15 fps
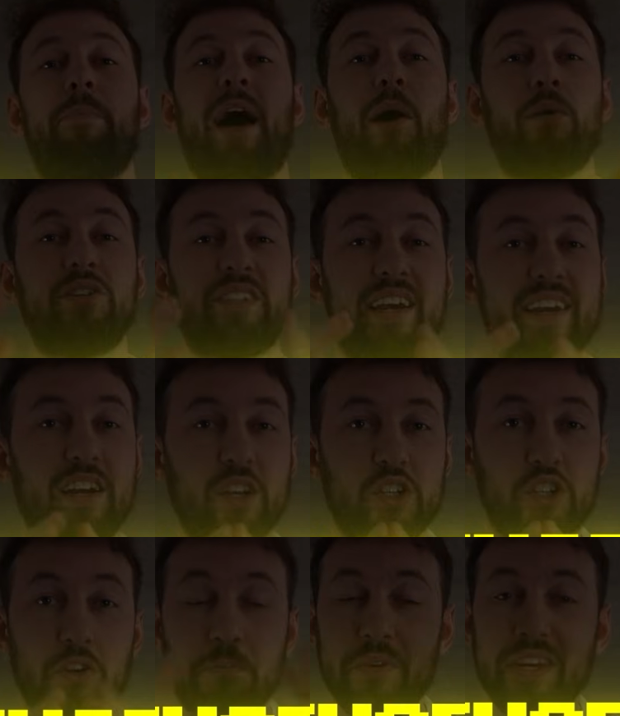a power cycle
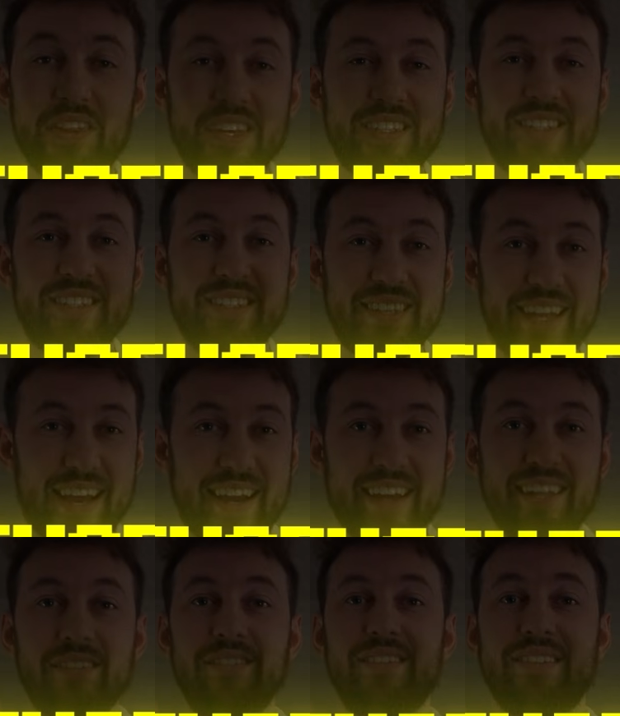should be the
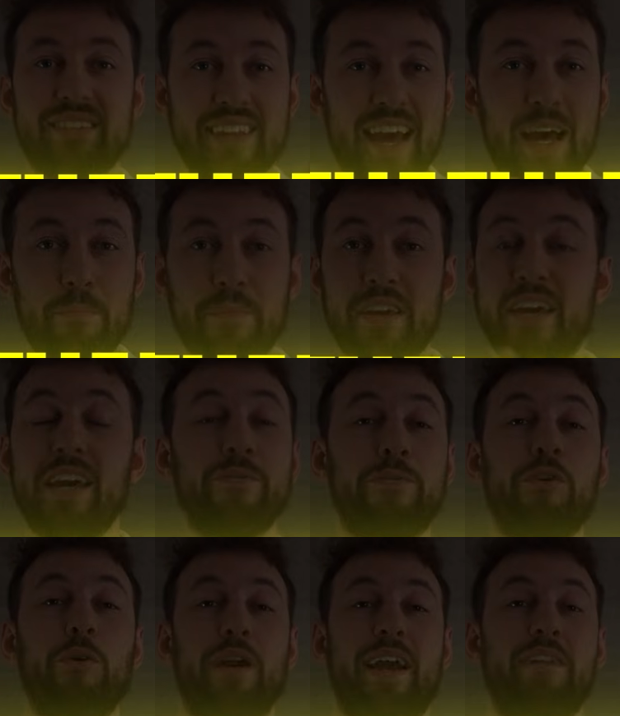second step if
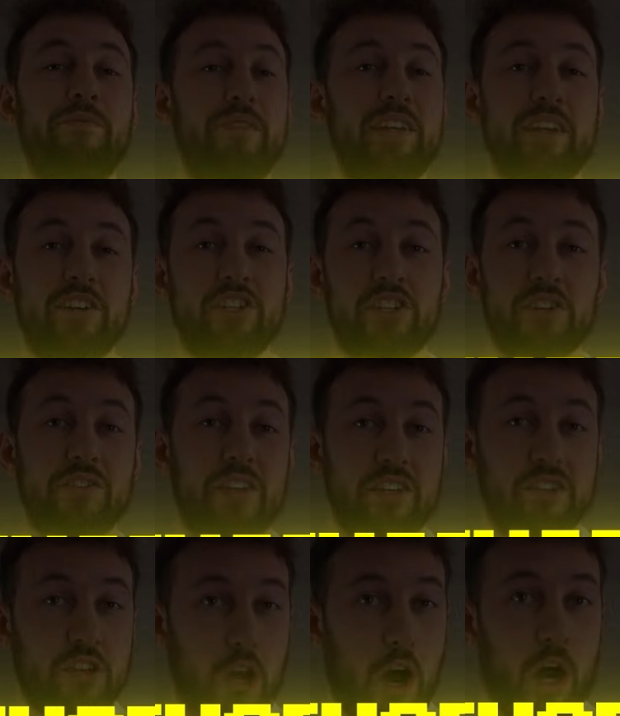your NVIDIA Shield
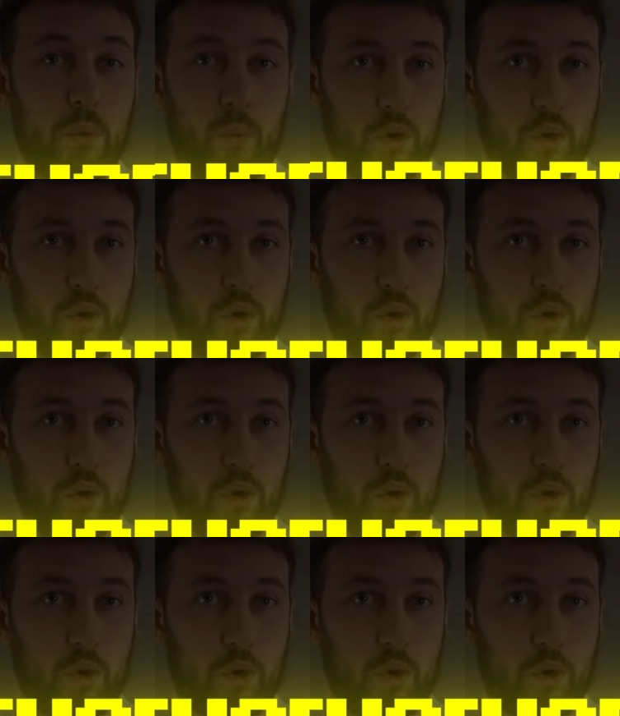is not